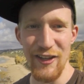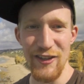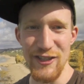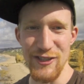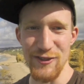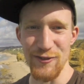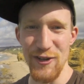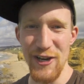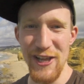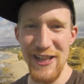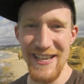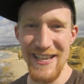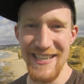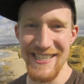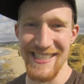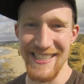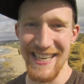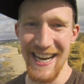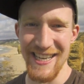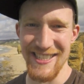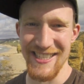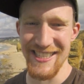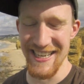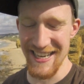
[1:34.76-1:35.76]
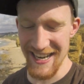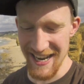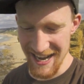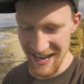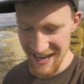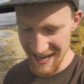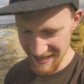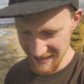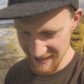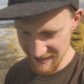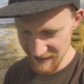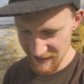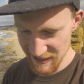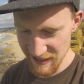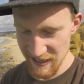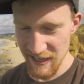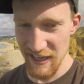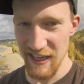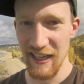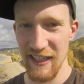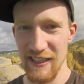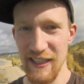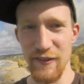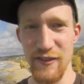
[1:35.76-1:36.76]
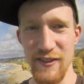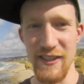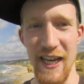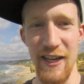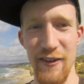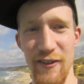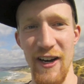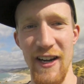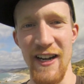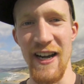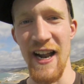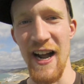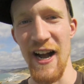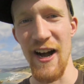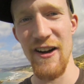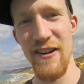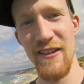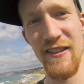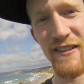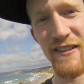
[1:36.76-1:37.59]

really sketchy cliffside right now,